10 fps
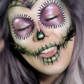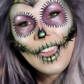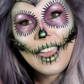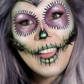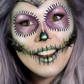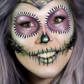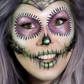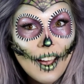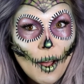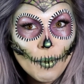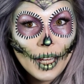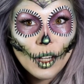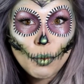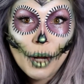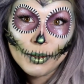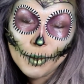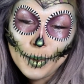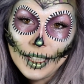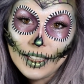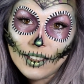And it'll probably be